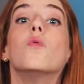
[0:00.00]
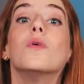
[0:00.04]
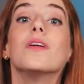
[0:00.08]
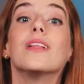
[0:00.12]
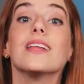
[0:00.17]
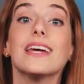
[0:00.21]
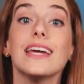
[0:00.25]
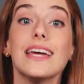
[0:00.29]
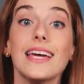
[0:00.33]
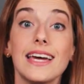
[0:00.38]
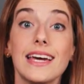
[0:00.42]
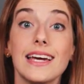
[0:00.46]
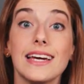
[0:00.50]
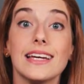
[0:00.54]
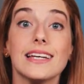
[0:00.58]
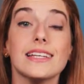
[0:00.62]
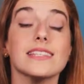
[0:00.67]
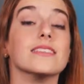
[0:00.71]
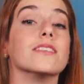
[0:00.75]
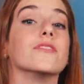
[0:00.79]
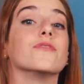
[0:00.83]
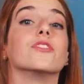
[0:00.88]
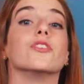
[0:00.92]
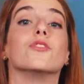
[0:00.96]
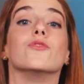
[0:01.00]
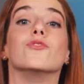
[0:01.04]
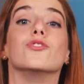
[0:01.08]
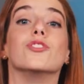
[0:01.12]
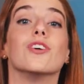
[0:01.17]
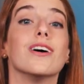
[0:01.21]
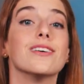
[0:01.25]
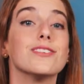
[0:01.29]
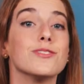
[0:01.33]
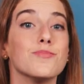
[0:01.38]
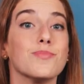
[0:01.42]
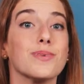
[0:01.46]
will ease if you
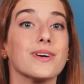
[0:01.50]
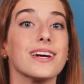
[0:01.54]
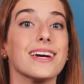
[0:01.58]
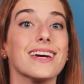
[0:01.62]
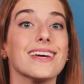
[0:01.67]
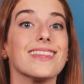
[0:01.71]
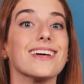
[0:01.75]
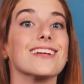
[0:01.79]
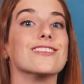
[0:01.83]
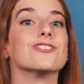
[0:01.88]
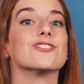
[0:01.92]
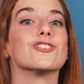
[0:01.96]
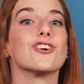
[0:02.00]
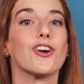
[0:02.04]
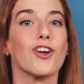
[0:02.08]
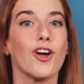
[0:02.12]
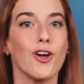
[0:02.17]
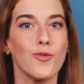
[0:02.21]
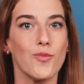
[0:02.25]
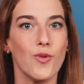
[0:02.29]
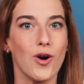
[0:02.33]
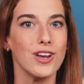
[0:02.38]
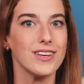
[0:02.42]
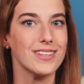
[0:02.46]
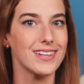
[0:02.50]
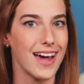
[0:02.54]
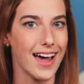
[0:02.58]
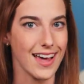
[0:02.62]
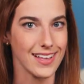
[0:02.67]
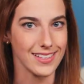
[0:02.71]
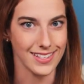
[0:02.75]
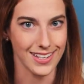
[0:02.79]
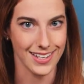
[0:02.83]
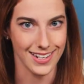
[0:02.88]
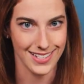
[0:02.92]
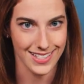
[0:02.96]
just breathe and start on one
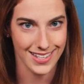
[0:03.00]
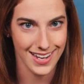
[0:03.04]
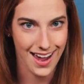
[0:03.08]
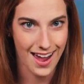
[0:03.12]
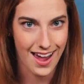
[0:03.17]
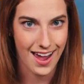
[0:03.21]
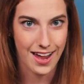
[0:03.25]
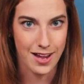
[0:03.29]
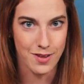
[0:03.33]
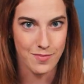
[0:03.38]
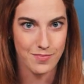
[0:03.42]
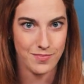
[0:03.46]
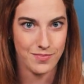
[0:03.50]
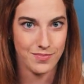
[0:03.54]
task at a time.